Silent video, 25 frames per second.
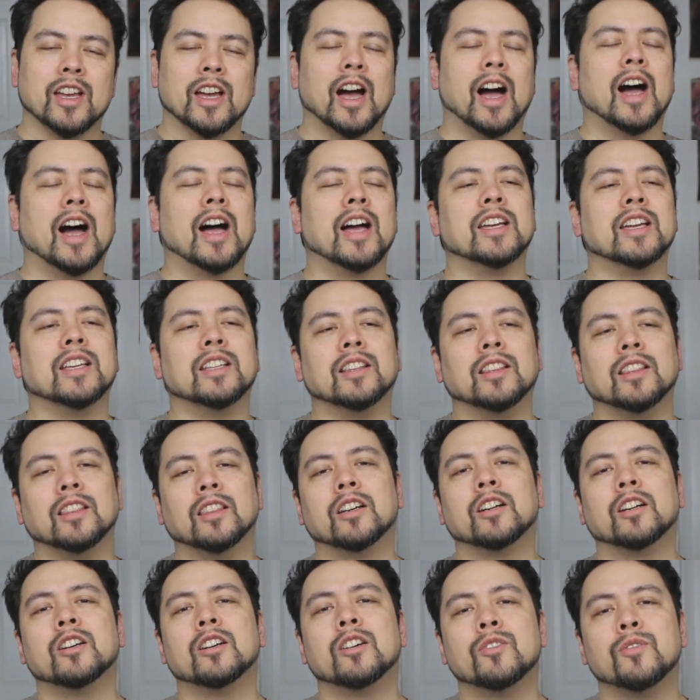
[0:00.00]
I
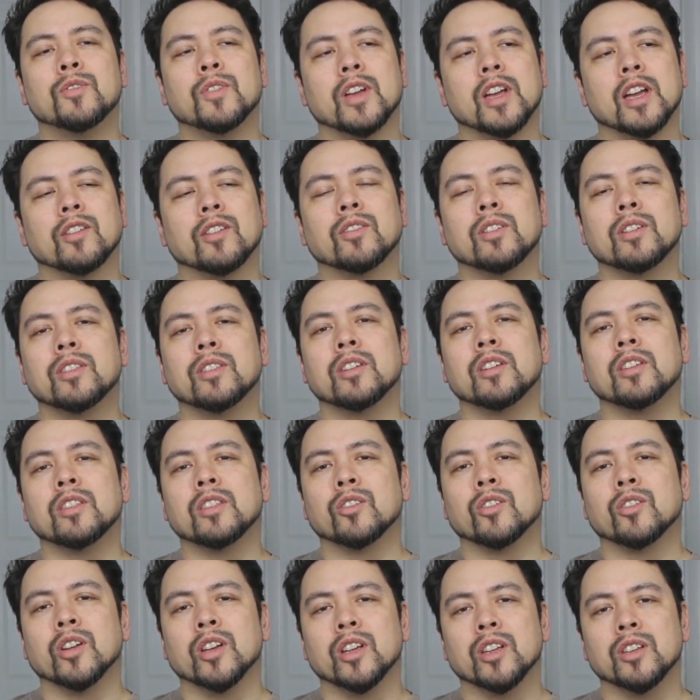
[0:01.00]
love everything
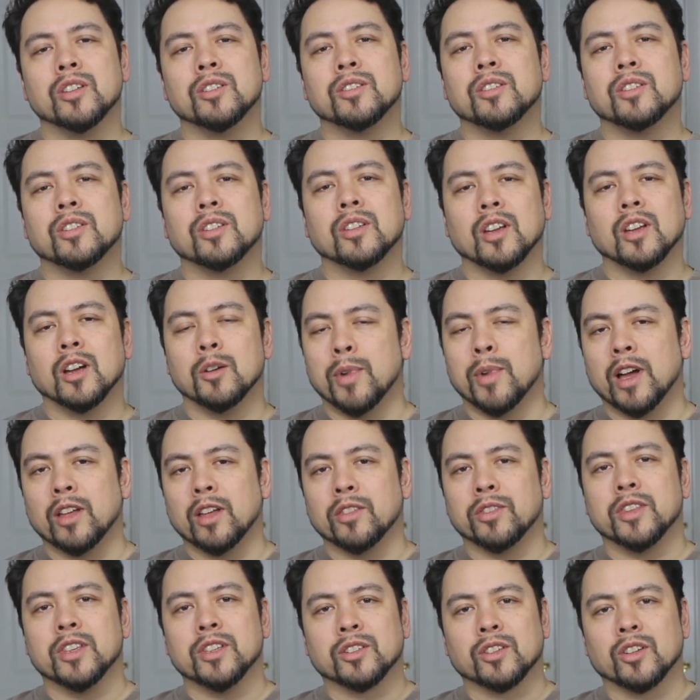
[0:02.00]
there is
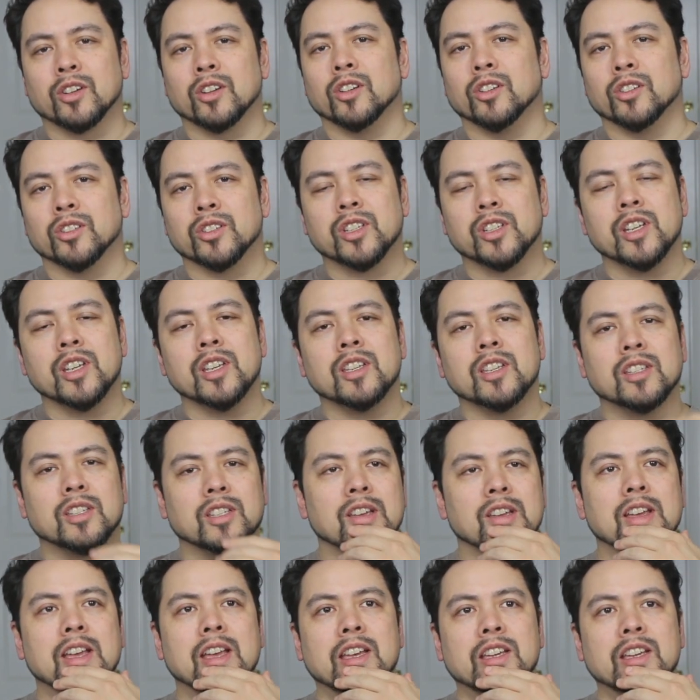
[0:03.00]
about this girl. She's
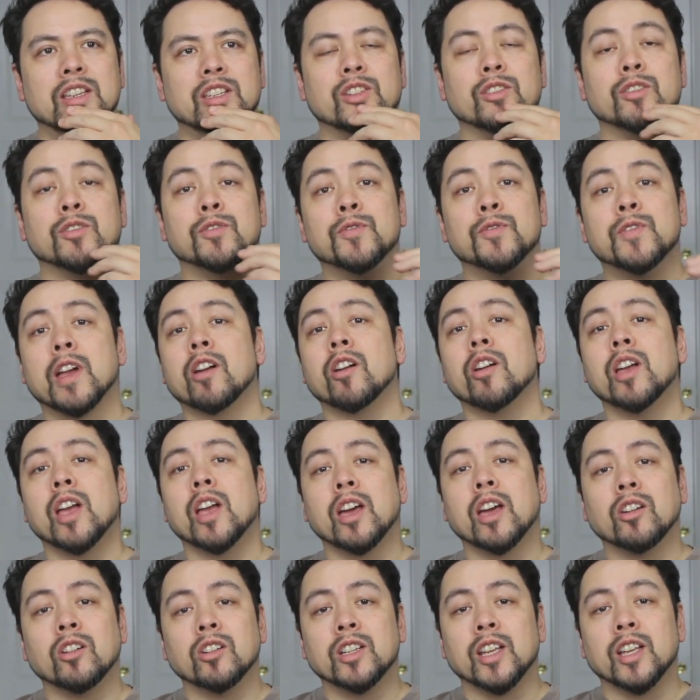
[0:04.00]
she's very
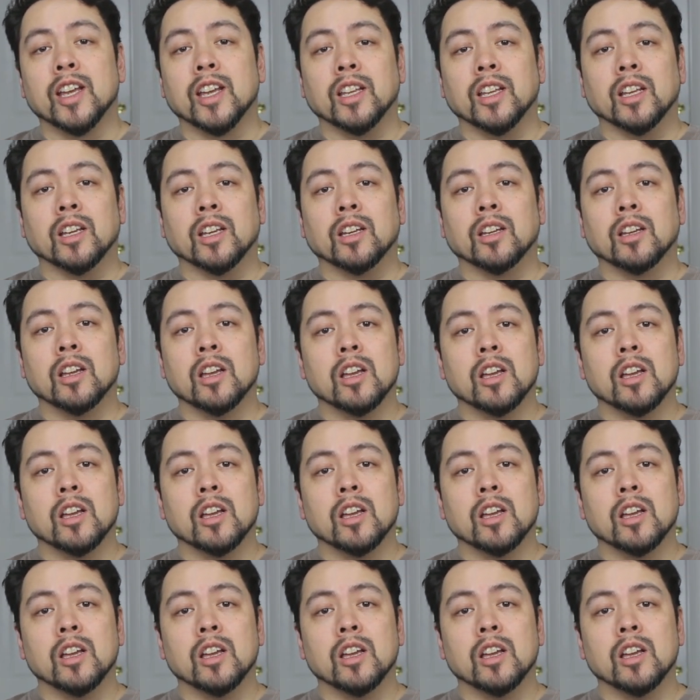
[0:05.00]
entertaining.